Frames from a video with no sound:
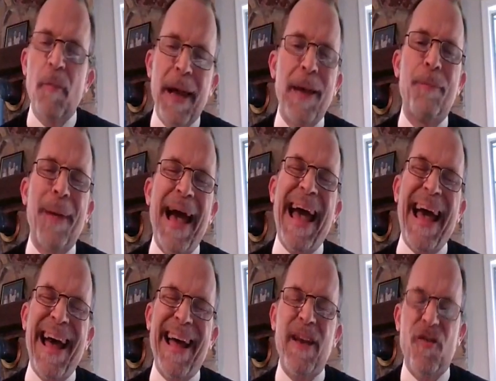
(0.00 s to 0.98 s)
make
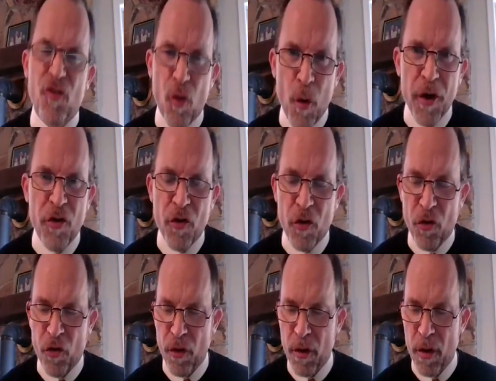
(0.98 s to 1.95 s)
bad
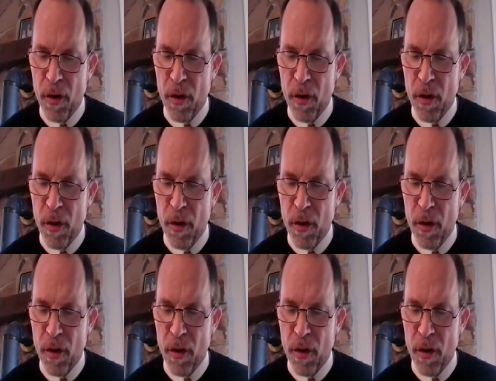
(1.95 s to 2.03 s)
choices.